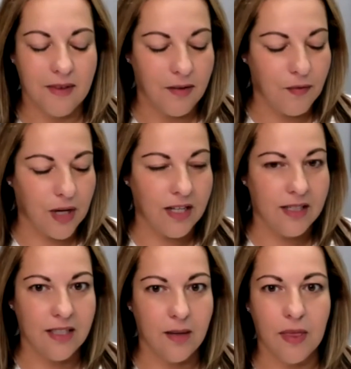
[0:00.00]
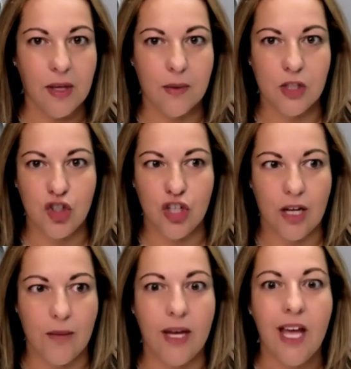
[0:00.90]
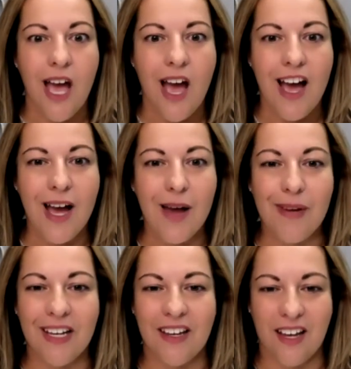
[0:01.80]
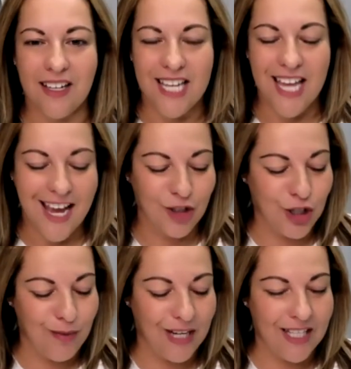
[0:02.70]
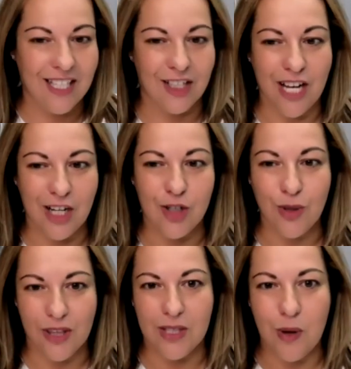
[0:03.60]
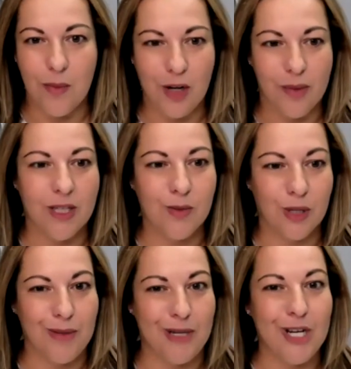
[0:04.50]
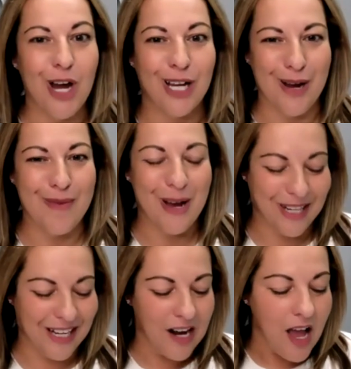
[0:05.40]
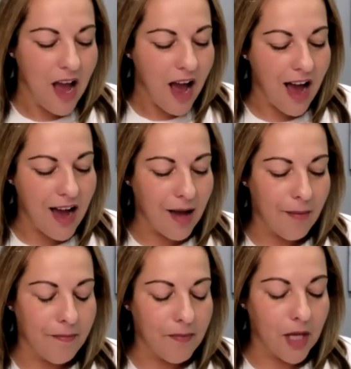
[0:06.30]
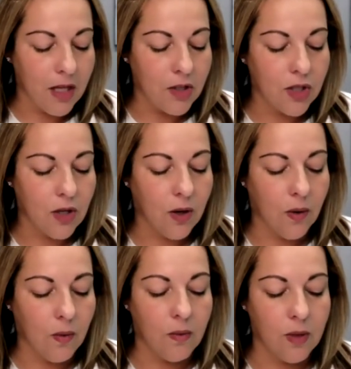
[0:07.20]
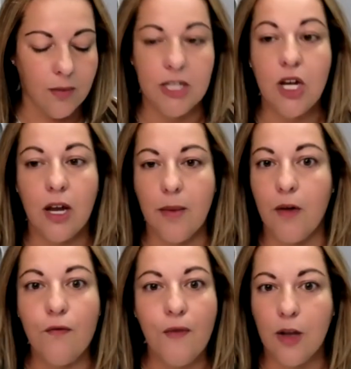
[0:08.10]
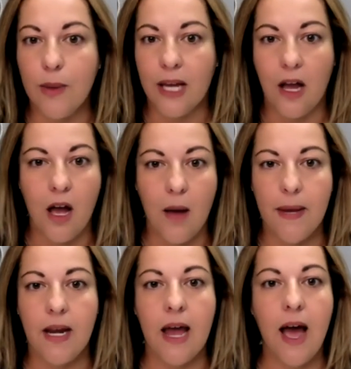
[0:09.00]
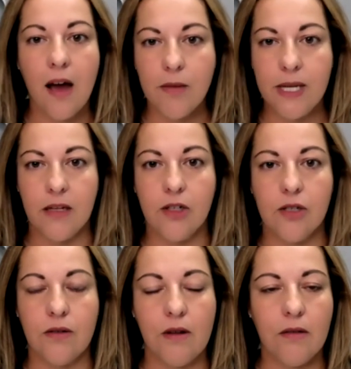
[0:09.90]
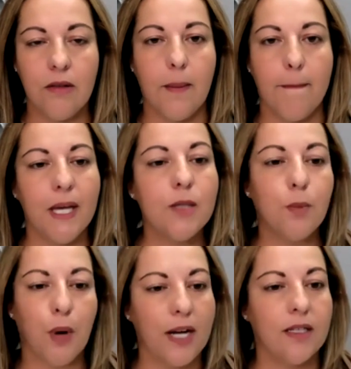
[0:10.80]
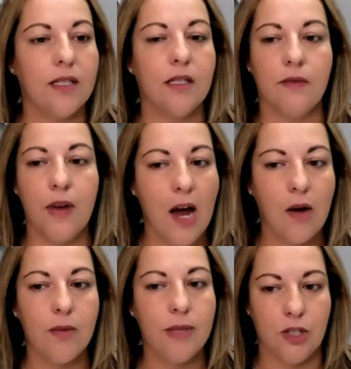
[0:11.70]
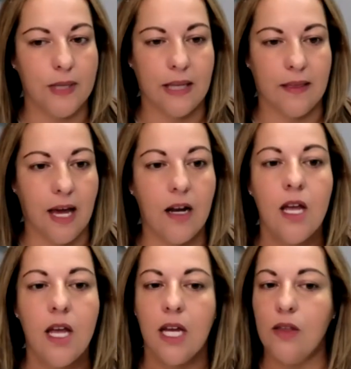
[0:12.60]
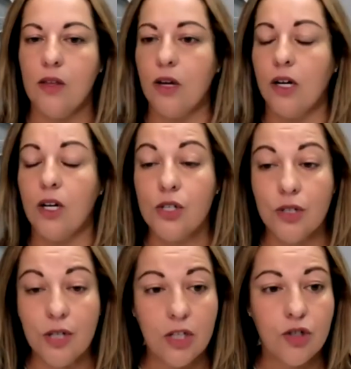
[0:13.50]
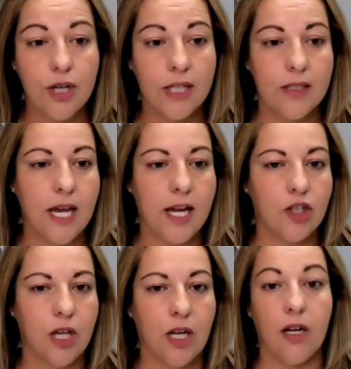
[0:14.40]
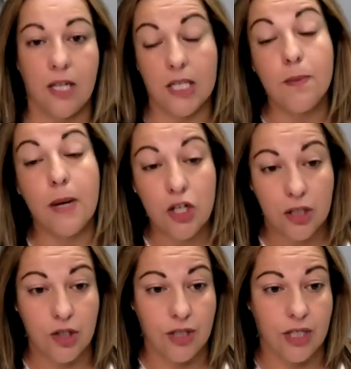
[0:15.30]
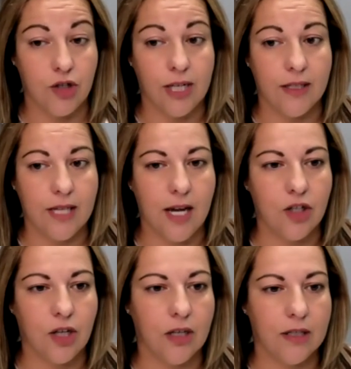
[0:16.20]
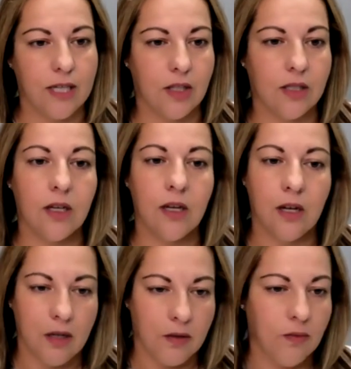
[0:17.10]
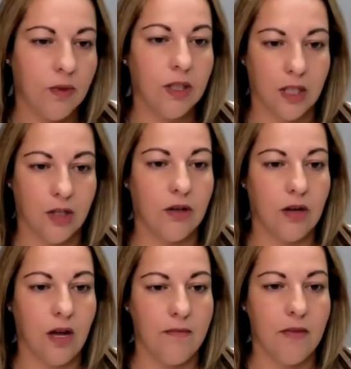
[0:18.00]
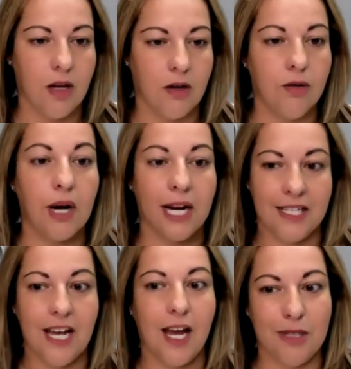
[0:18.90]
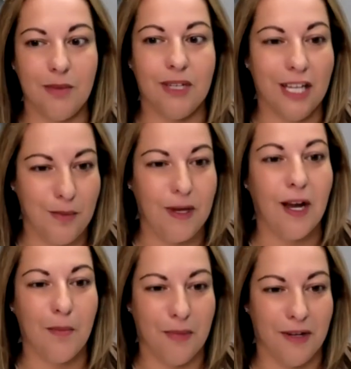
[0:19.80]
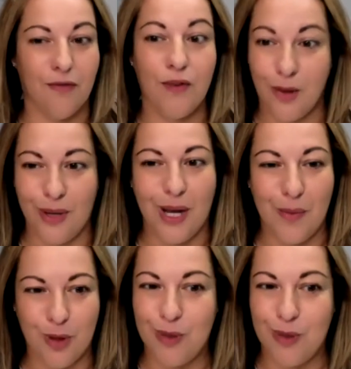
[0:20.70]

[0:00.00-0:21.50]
forgot his name. I think it was Jim. I tagged Jim and I said, you got to join this webinar because we're going to be talking about it. And so we're going to be talking about following up and how to be like best practices of how to be doing that, either during a transaction and especially during a transaction, because that's really a great time to be keeping up and following up with